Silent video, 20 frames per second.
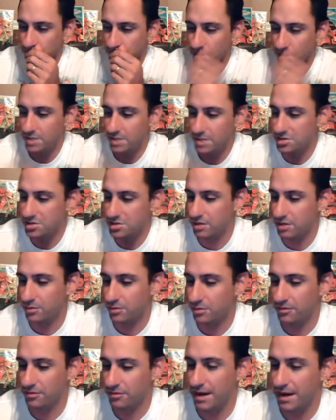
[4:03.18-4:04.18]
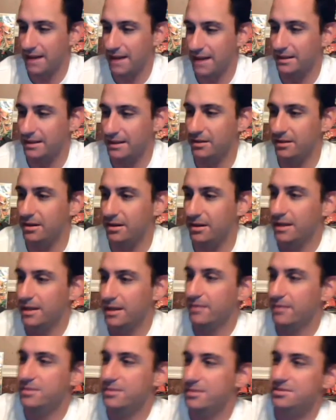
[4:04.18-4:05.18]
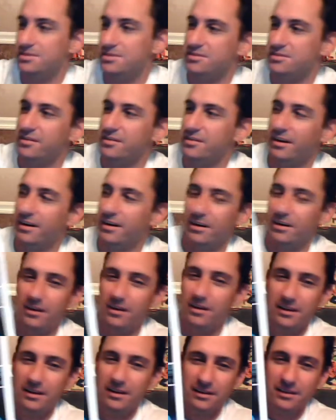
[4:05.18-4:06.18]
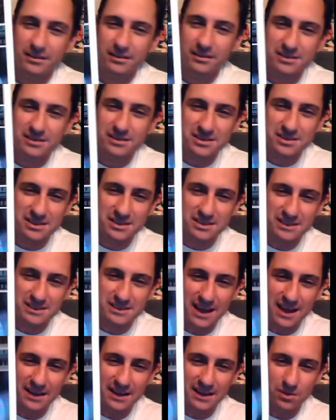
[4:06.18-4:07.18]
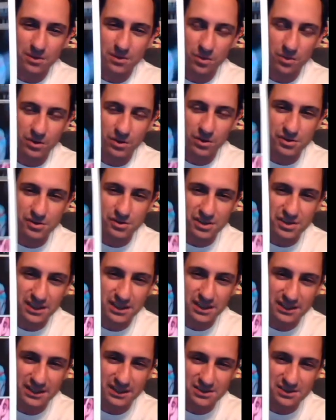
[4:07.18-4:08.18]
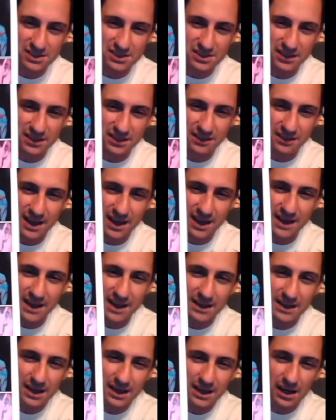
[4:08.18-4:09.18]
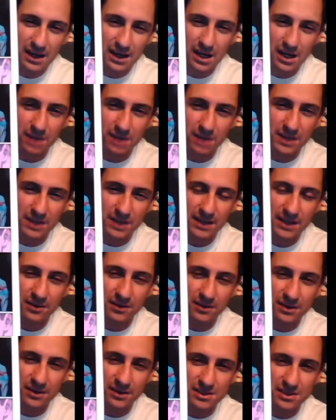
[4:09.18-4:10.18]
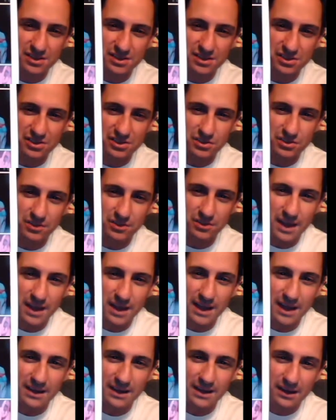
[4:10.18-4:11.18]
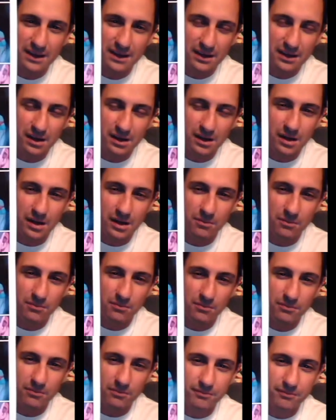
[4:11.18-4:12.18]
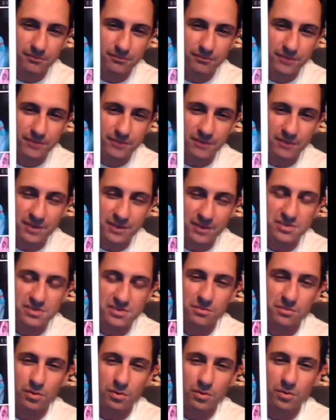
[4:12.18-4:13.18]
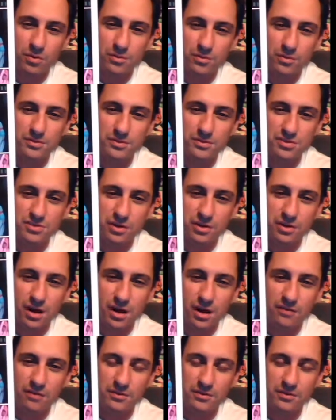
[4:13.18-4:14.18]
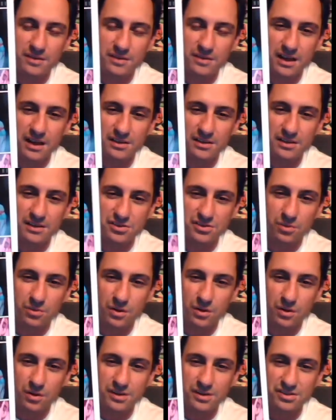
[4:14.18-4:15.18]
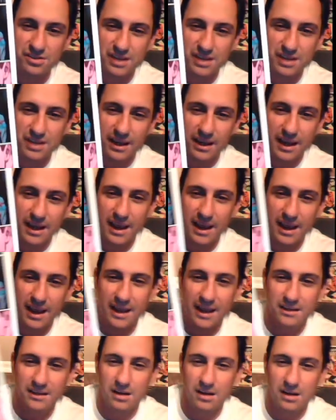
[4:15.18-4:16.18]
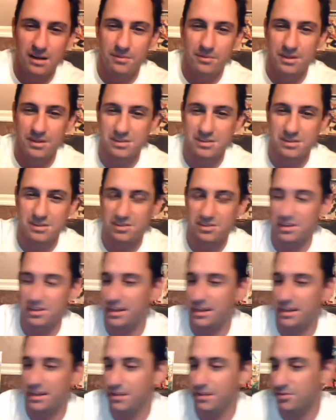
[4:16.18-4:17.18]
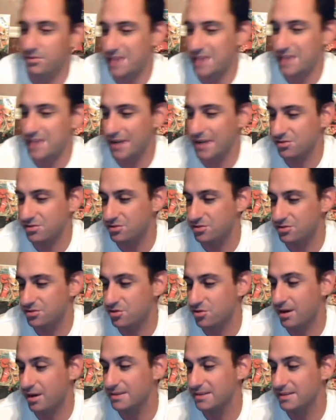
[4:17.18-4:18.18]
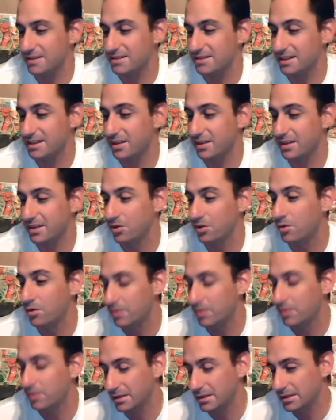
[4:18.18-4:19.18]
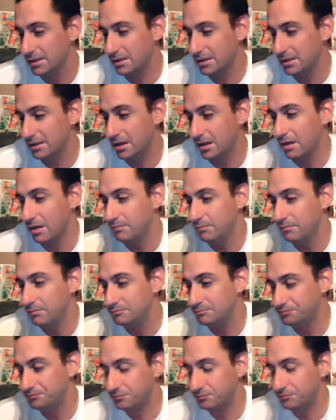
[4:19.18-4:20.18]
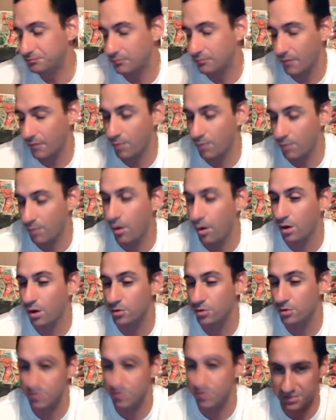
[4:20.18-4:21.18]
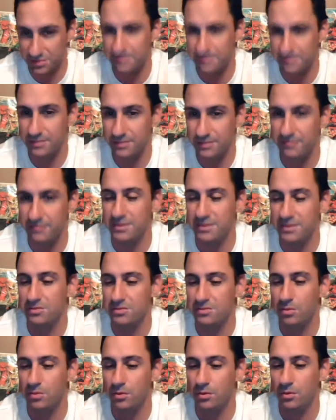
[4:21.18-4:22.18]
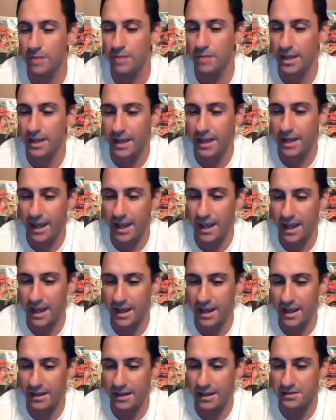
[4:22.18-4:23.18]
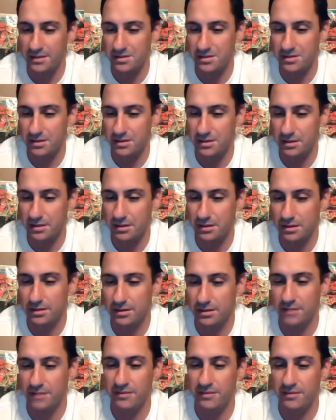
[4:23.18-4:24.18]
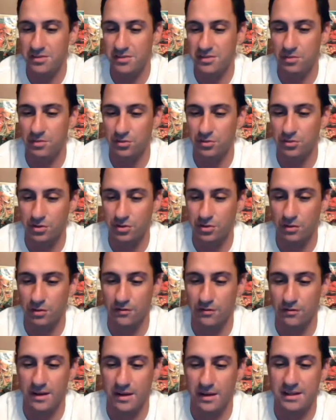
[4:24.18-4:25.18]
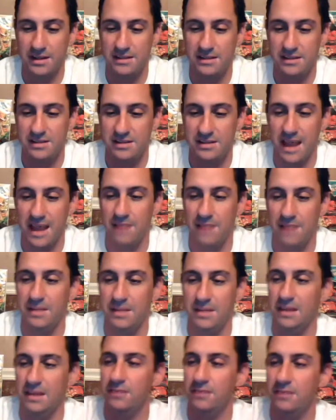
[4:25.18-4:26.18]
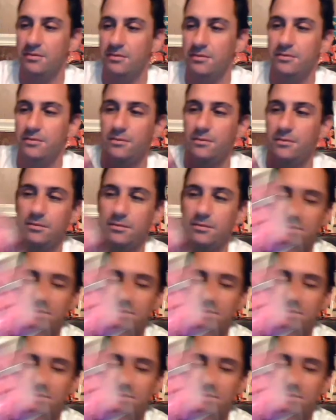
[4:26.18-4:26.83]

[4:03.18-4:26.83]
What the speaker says: General Thrag here. This is his headquarters, and he can see that here in this issue that Invincible took off with Dinosaurus, and because he was actually trying to kill um, Mark, who is Invincible, and Invincible's girlfriend is Adam Eve, which